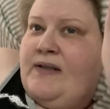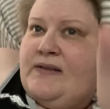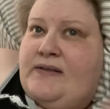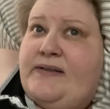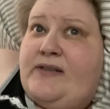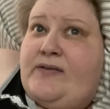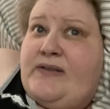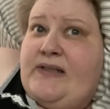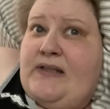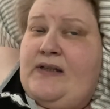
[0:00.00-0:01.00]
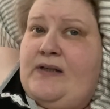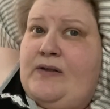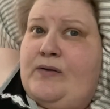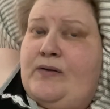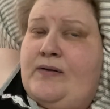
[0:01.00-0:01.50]
literally,
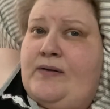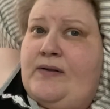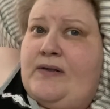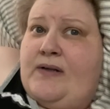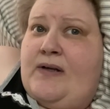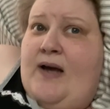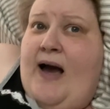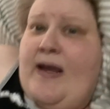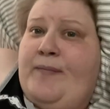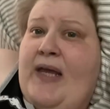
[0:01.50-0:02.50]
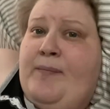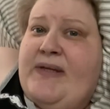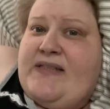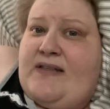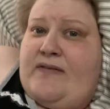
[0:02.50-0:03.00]
I make
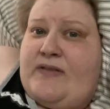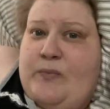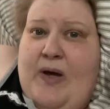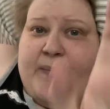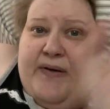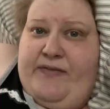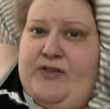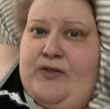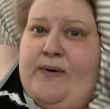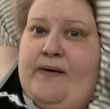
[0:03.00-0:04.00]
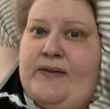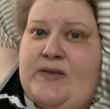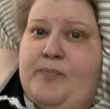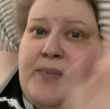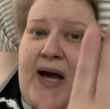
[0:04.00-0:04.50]
myself swap every two hours.
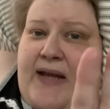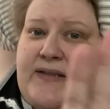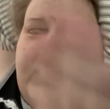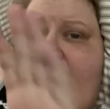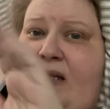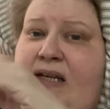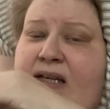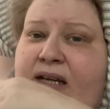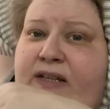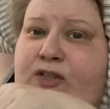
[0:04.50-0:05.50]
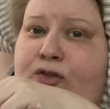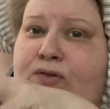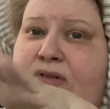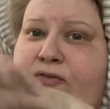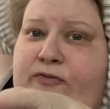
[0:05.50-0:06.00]
But it
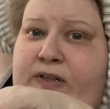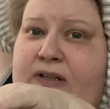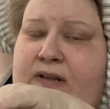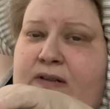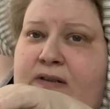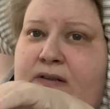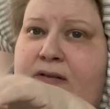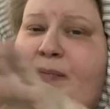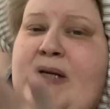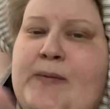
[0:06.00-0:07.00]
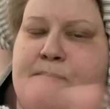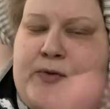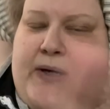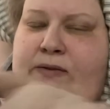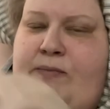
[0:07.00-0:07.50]
used to feel, minimum two
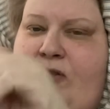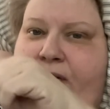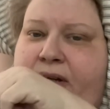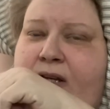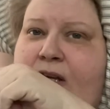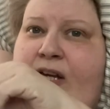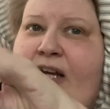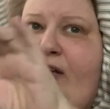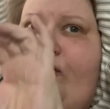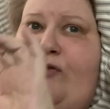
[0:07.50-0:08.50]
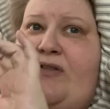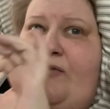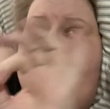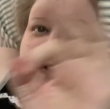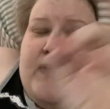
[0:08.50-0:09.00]
hours, I'm sorry. It used to
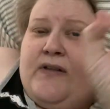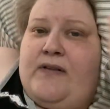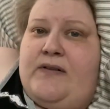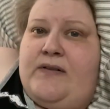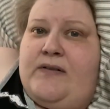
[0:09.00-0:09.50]
feel